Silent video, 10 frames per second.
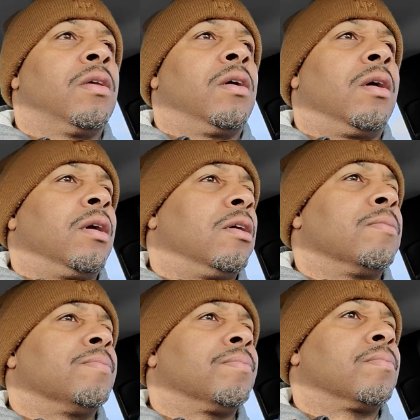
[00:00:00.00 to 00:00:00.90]

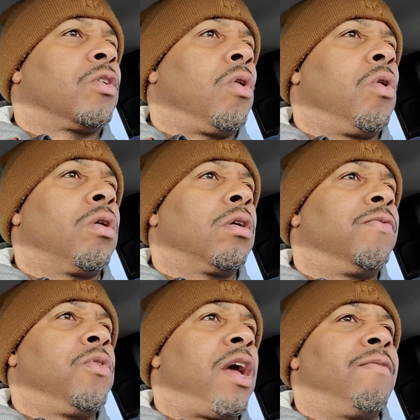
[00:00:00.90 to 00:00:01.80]
Um, or
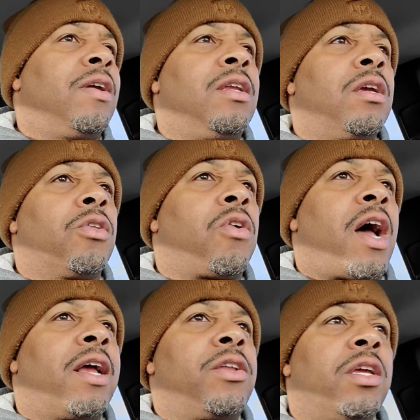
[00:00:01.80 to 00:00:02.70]
if you have any other
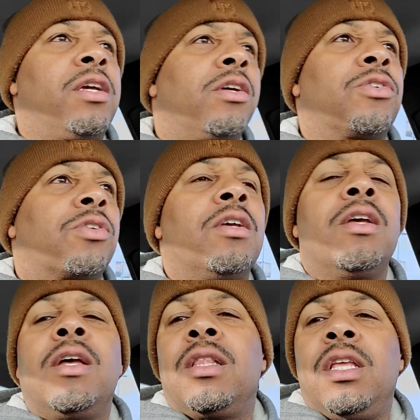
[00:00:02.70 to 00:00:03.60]
ideas,
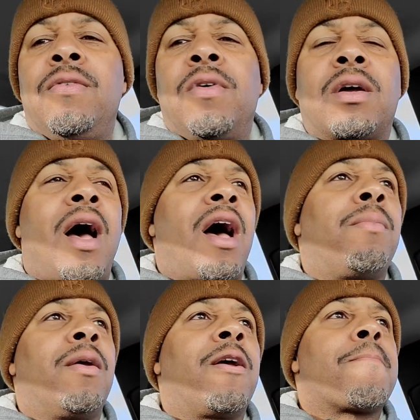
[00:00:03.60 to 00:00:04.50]
leave a
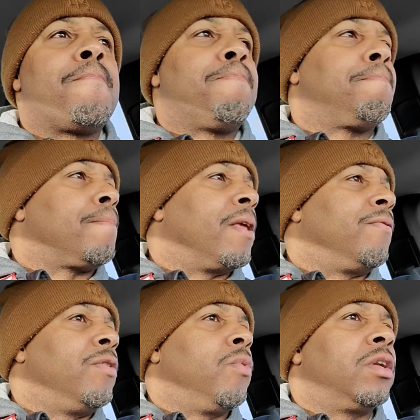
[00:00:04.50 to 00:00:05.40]
comment.
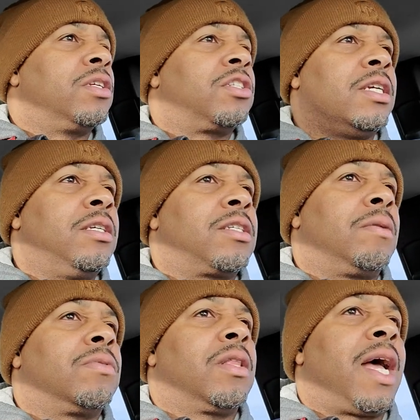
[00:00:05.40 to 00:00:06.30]
If you want to see
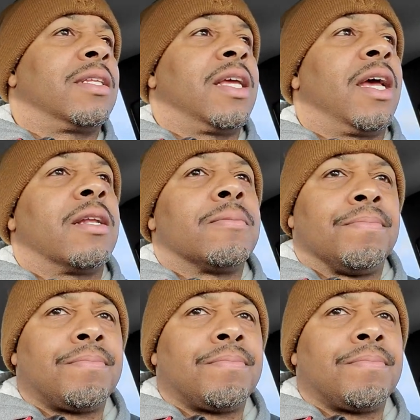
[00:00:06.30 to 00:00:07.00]
something like that,